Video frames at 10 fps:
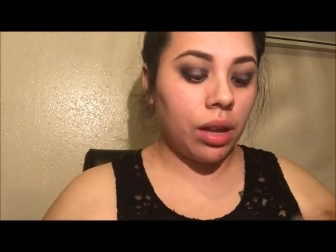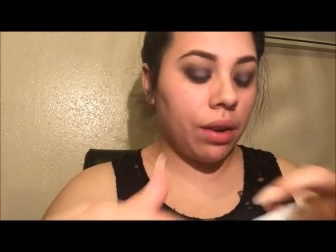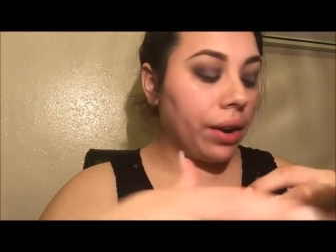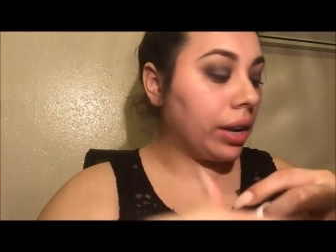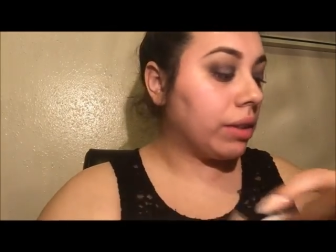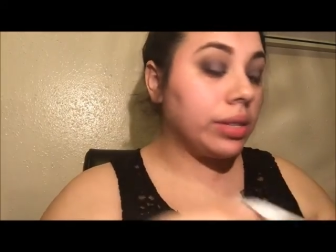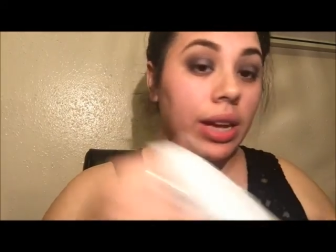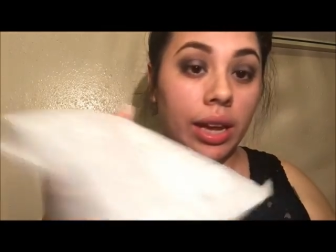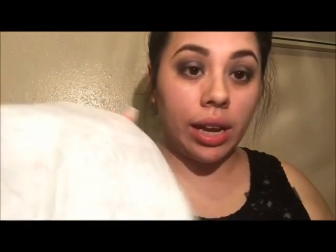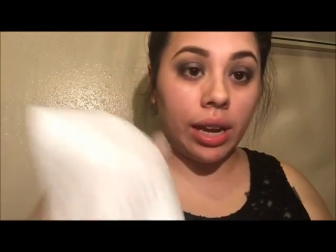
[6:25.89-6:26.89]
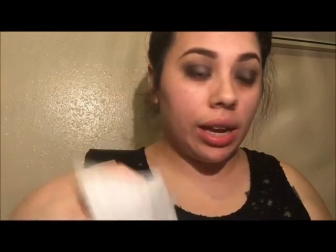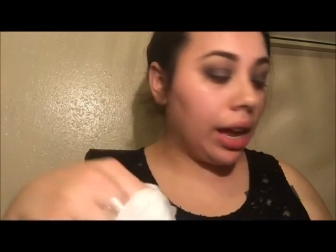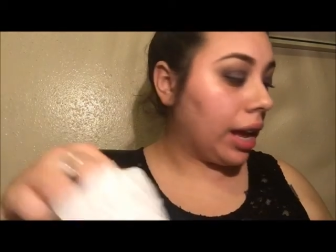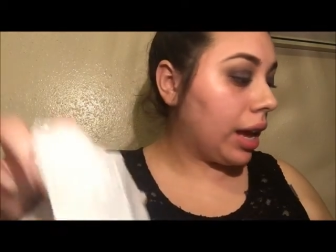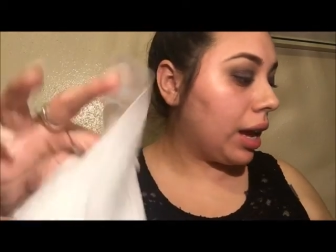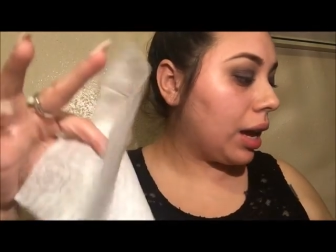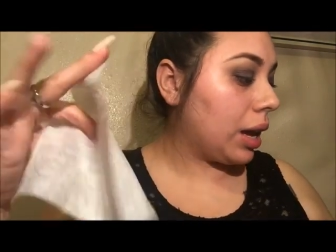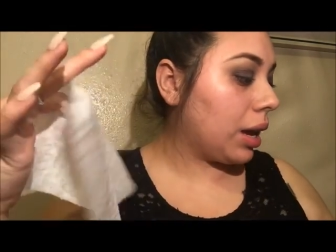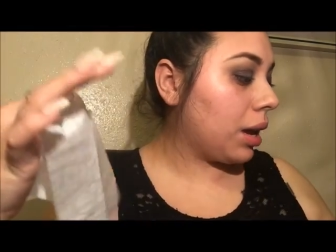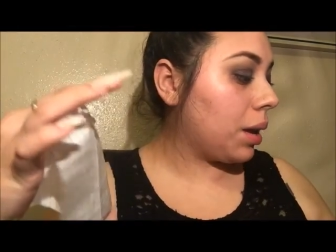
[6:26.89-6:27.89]
Alright, now taking
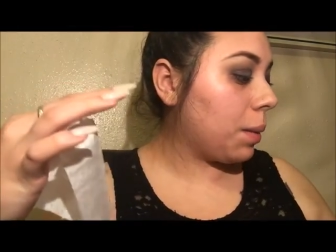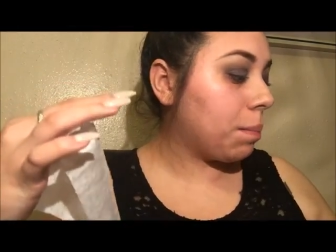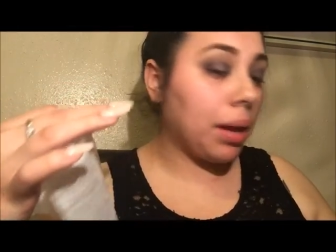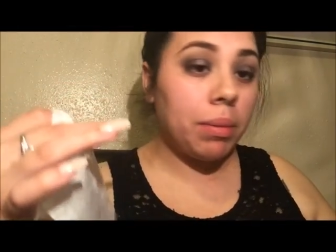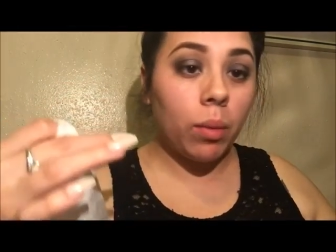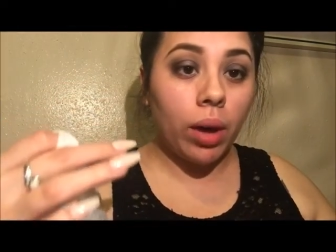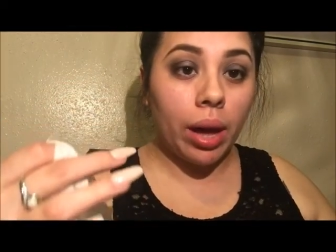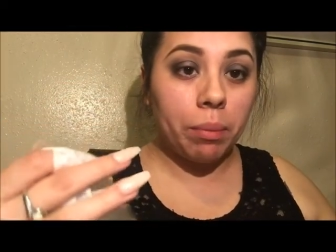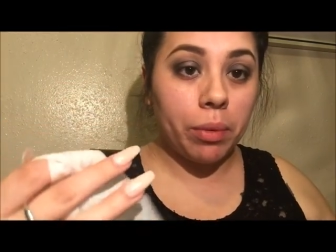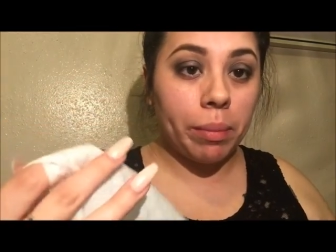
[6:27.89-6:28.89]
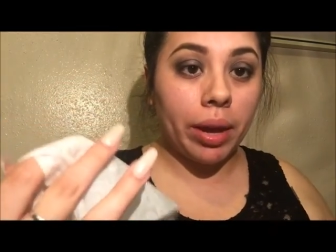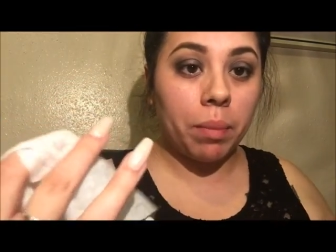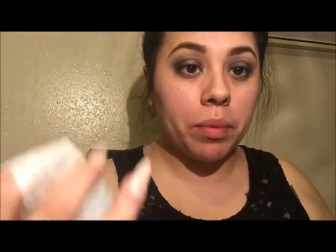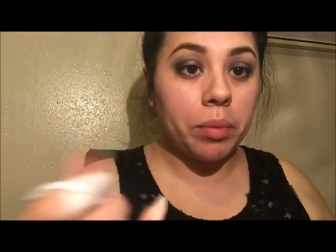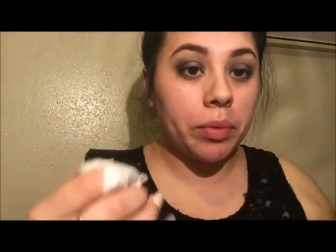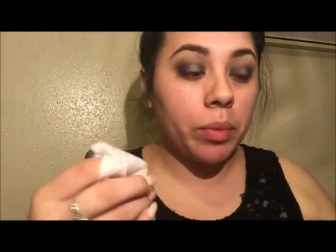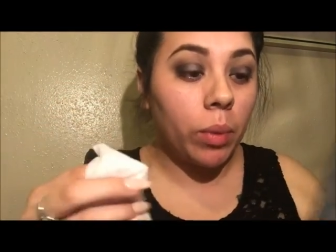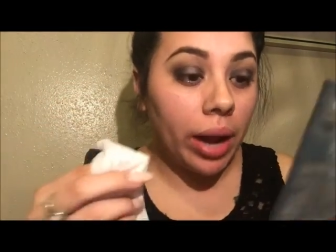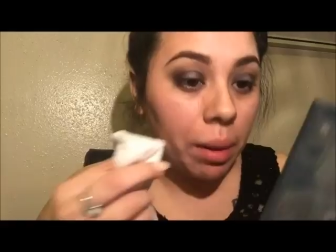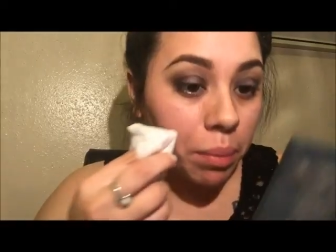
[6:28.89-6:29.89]
a baby wipe or makeup remover
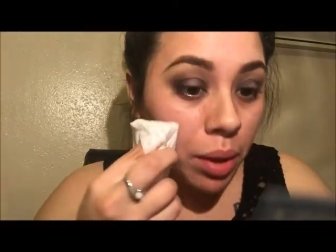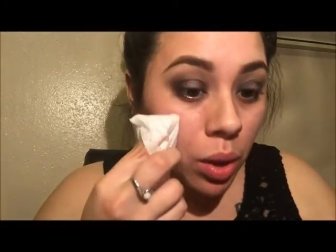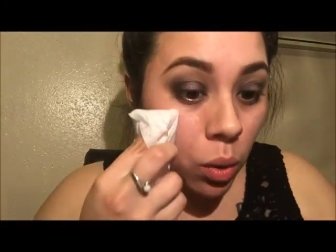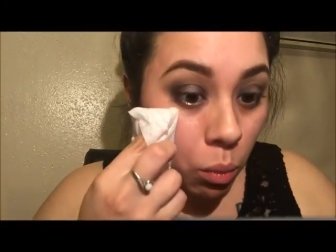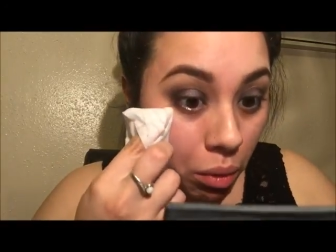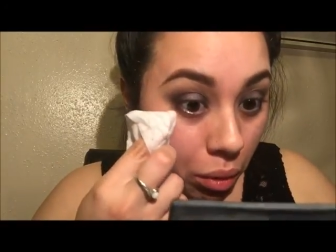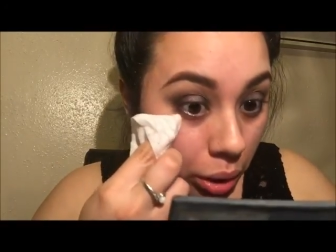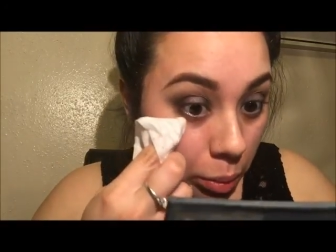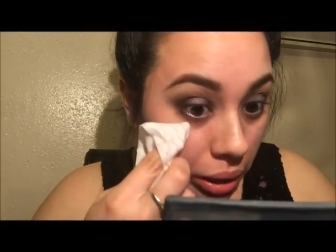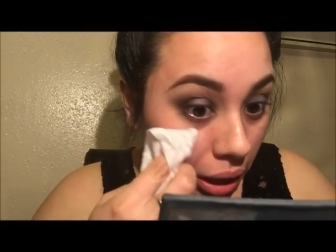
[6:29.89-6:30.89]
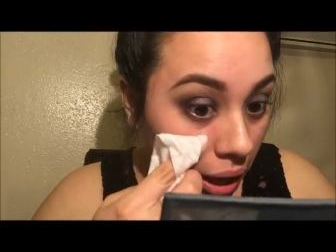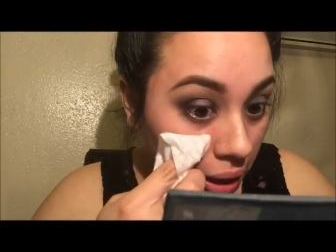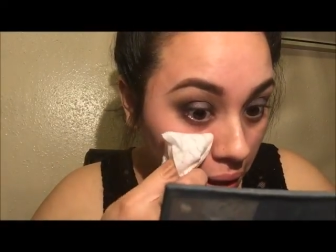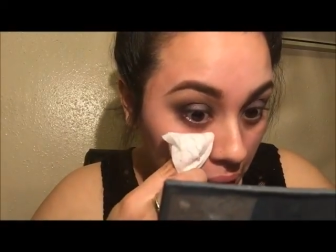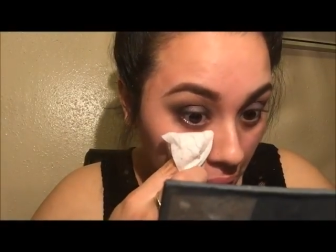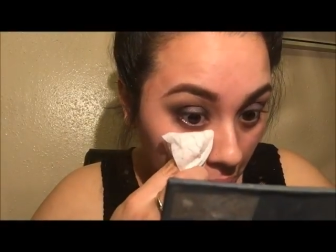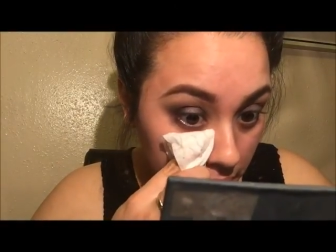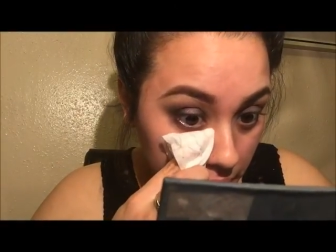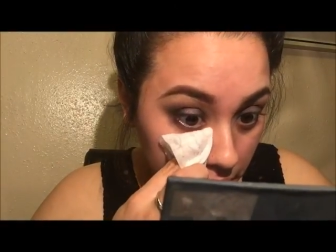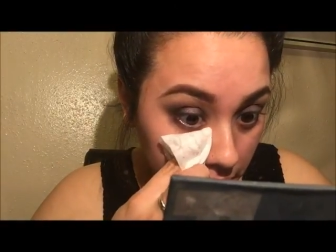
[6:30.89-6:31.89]
wipe, we're going to be cutting the
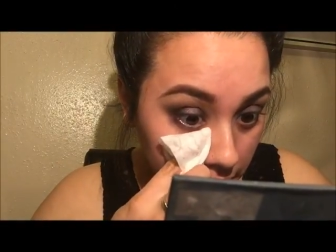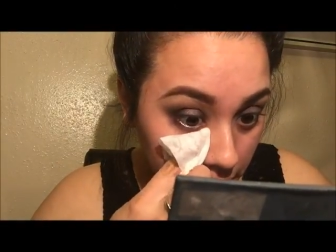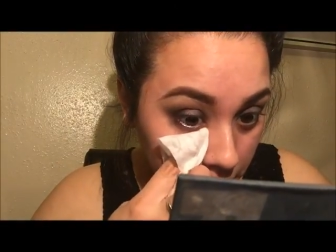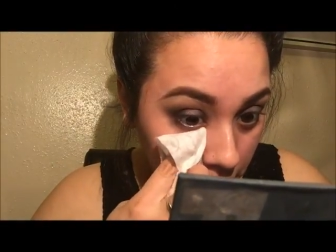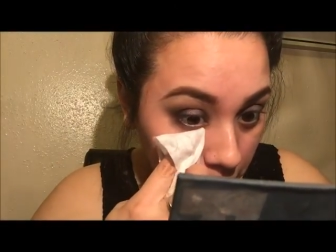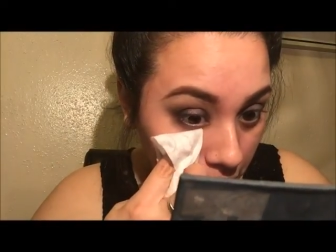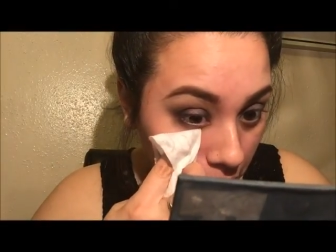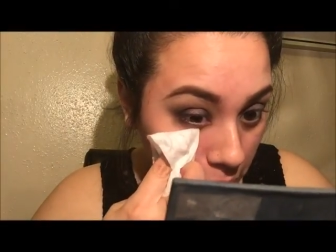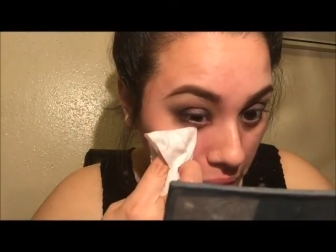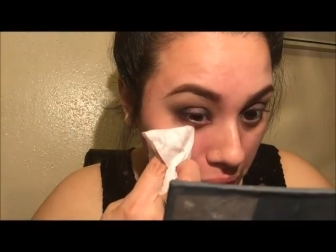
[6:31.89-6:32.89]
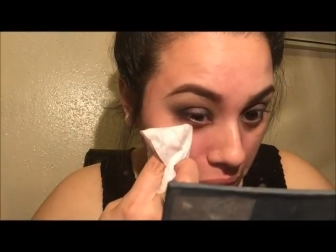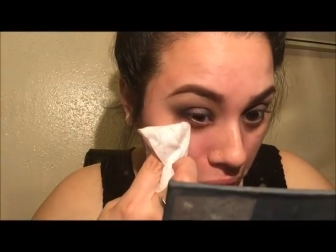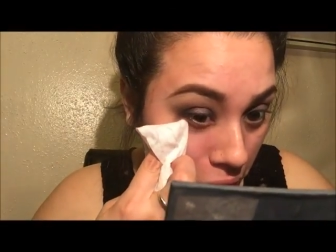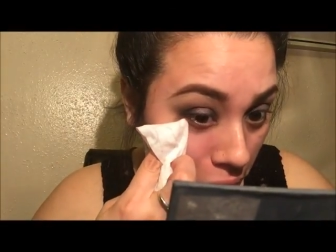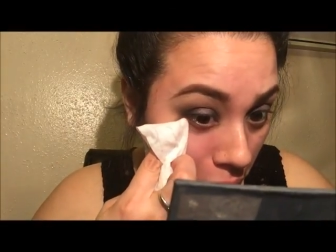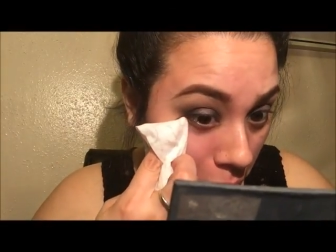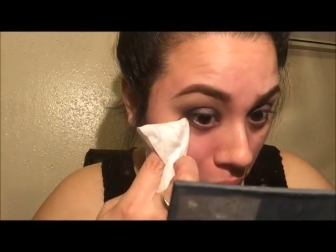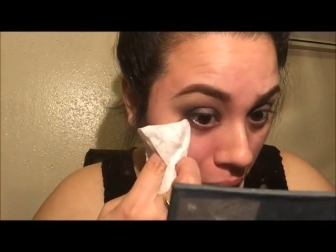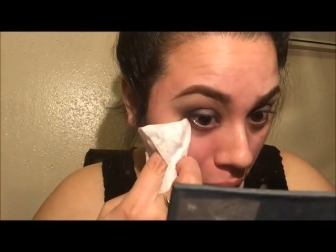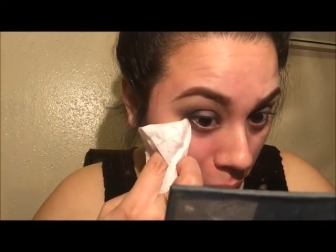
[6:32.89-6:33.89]
edges. I'm just going to be coming in from
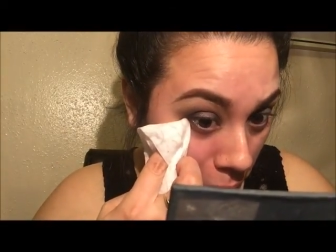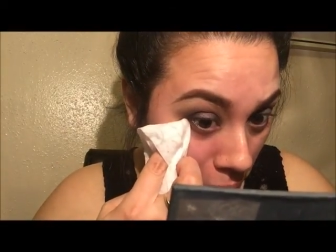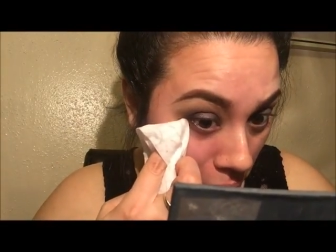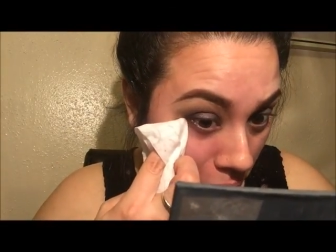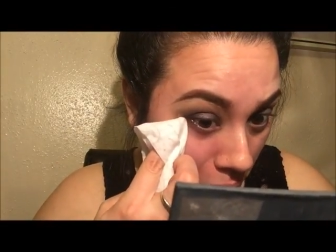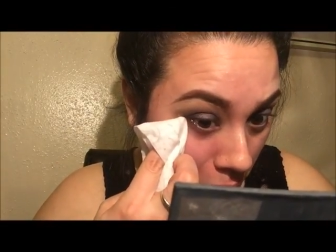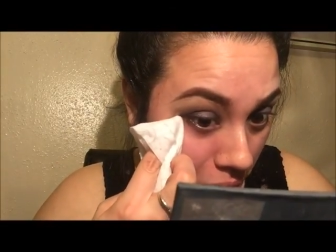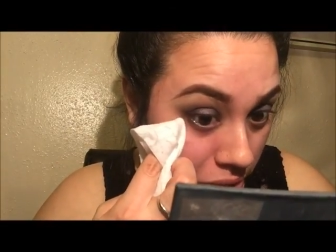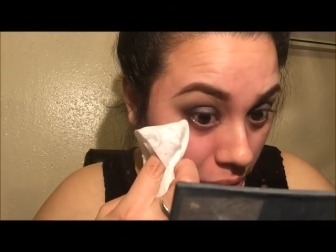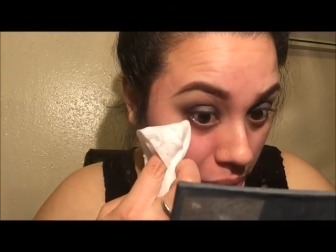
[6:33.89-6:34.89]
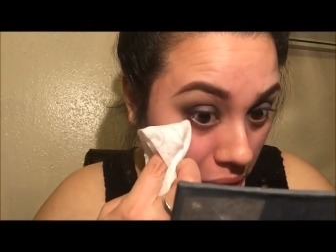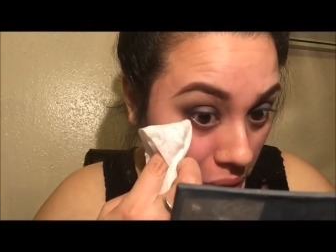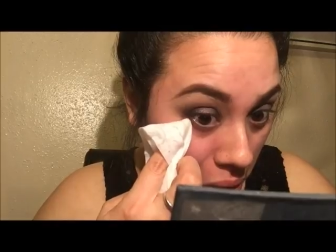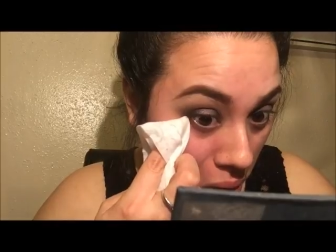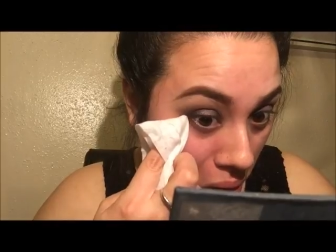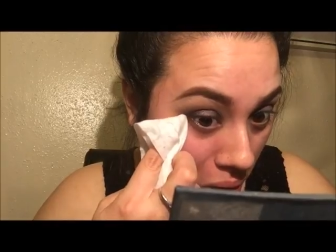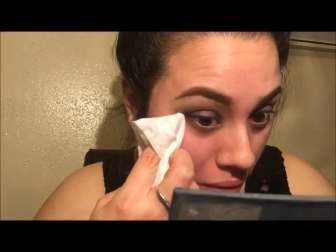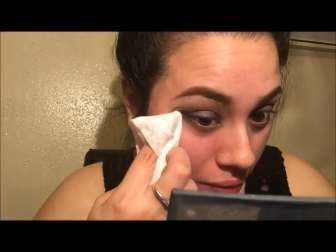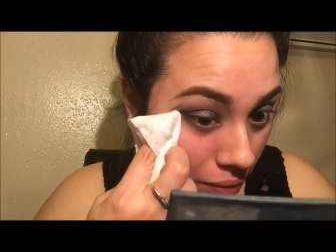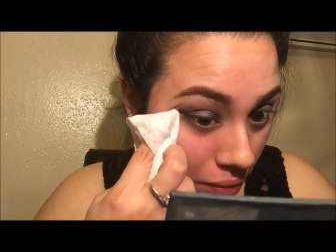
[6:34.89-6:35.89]
the bottom. There's going to be a lot
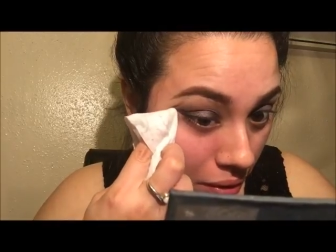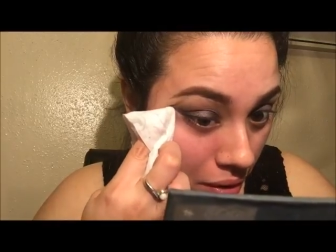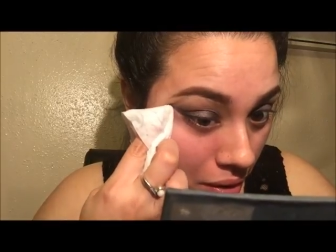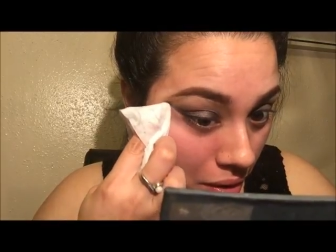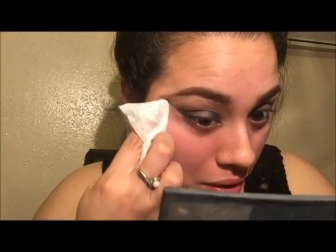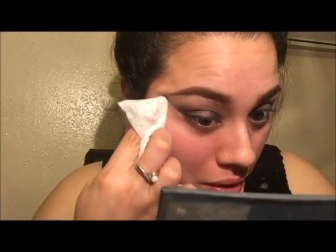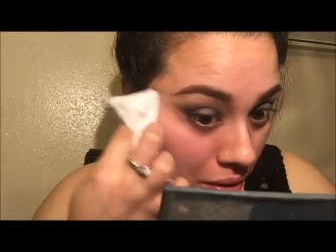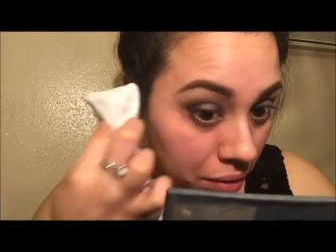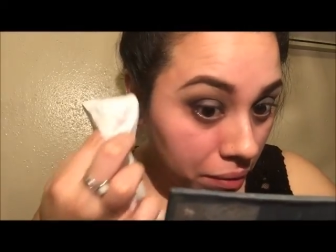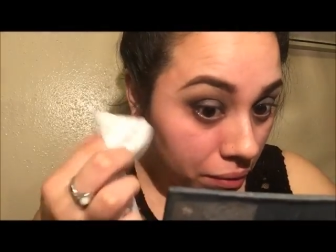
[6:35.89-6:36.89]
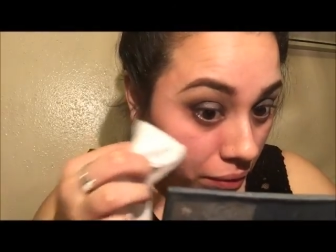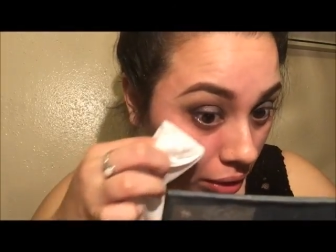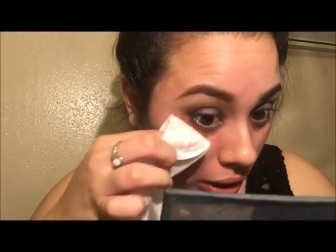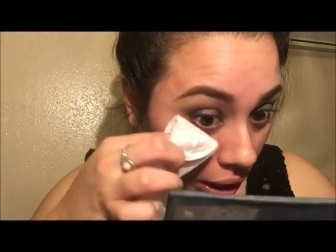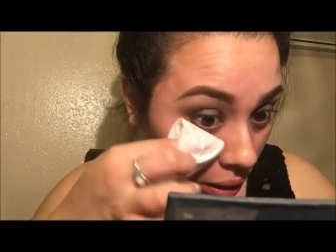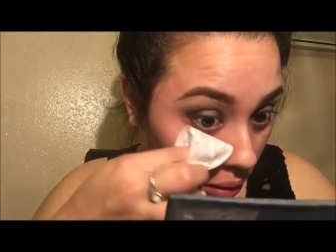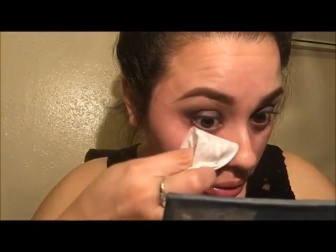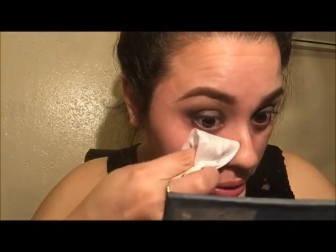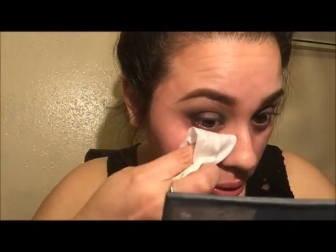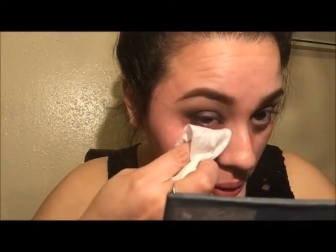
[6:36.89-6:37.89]
of
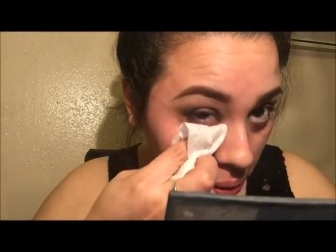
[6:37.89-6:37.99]
fallout.